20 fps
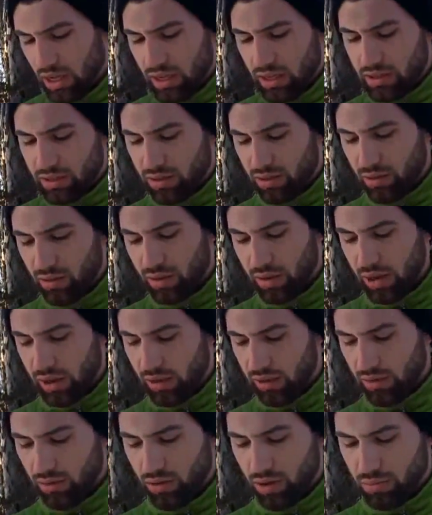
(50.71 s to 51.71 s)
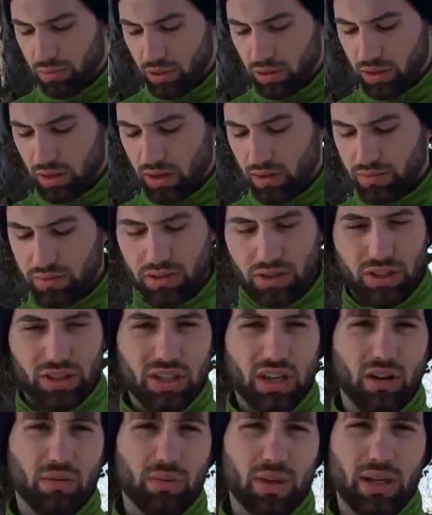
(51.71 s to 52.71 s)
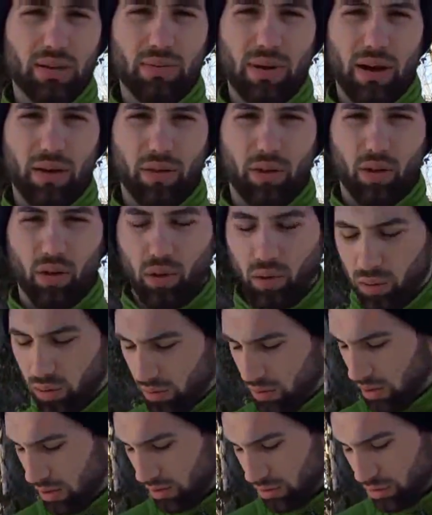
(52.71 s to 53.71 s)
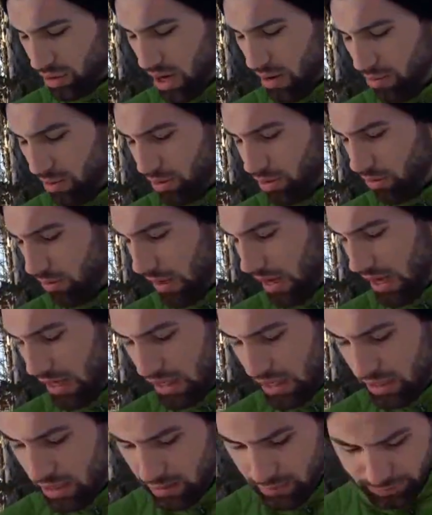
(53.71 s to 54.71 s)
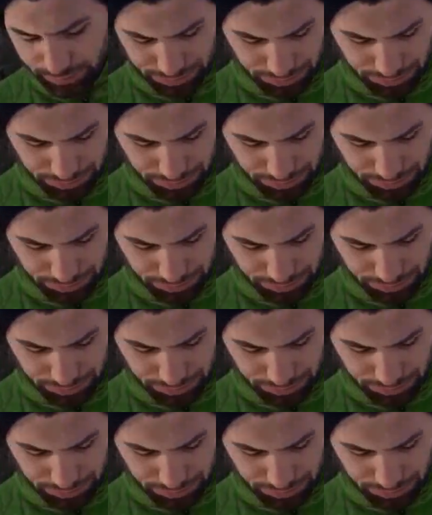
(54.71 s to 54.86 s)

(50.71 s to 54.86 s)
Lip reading: so it can grip your glove and just help keep out the cold and trap in your body heat.